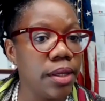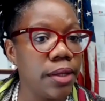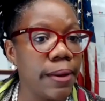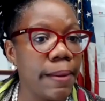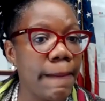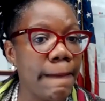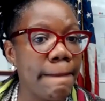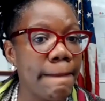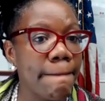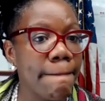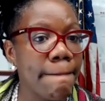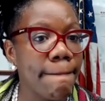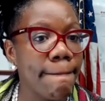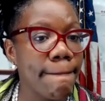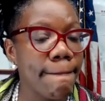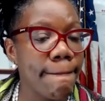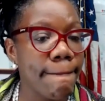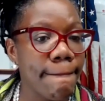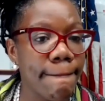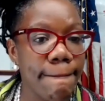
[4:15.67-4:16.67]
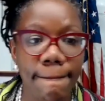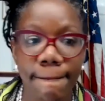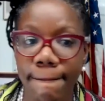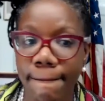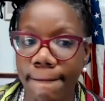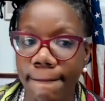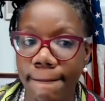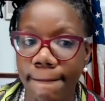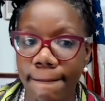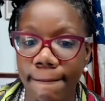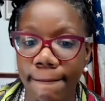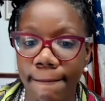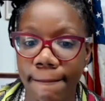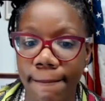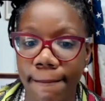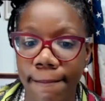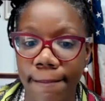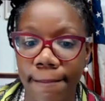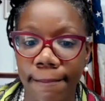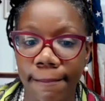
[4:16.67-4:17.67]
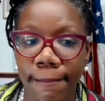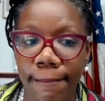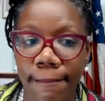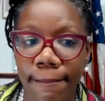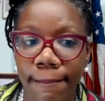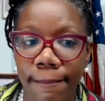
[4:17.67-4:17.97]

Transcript: No one is speaking in this clip.